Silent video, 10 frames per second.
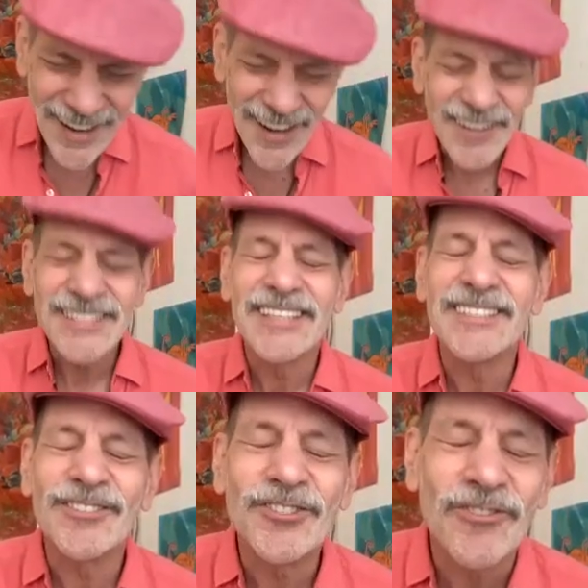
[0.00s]
Because there's
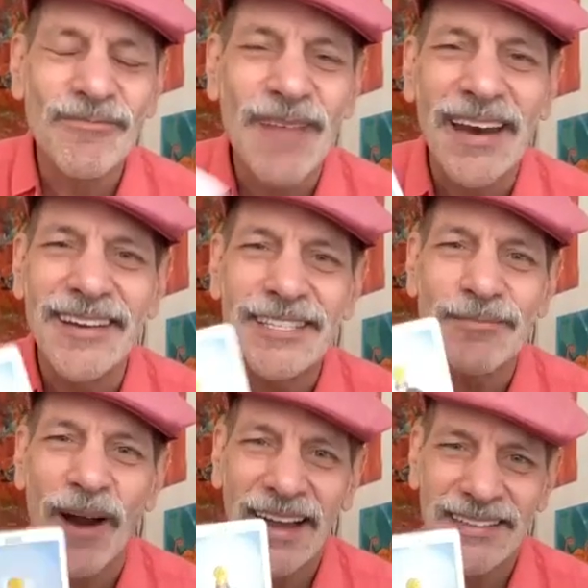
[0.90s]
a tremendous
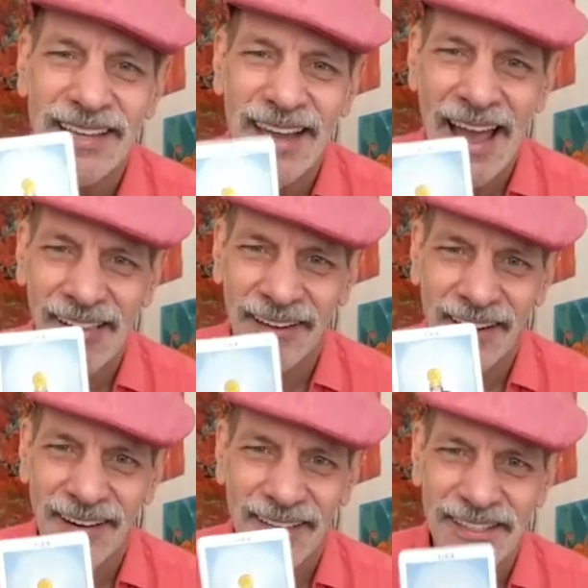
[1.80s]
practicality to